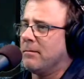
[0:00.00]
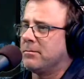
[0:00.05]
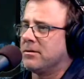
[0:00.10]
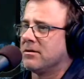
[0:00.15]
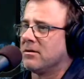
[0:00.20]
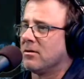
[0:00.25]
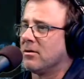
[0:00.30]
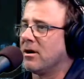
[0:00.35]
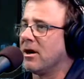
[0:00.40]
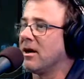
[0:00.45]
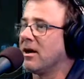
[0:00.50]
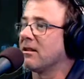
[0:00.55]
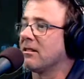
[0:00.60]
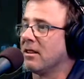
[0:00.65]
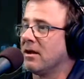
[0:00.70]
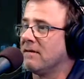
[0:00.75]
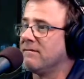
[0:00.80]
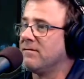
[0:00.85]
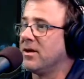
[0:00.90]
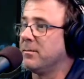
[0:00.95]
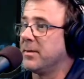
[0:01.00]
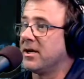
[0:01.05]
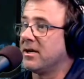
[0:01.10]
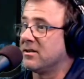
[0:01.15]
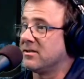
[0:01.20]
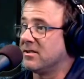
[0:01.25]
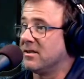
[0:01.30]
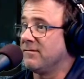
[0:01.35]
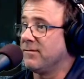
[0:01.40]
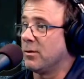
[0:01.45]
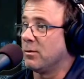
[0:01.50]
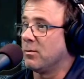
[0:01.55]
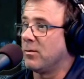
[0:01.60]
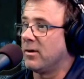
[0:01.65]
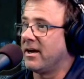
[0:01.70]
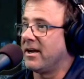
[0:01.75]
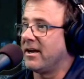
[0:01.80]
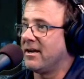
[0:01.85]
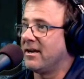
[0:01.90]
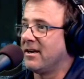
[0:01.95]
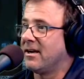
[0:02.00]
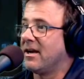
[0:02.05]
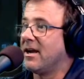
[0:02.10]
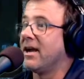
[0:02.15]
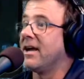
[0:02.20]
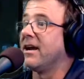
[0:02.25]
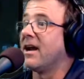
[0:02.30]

and learn how to love them in a different way. And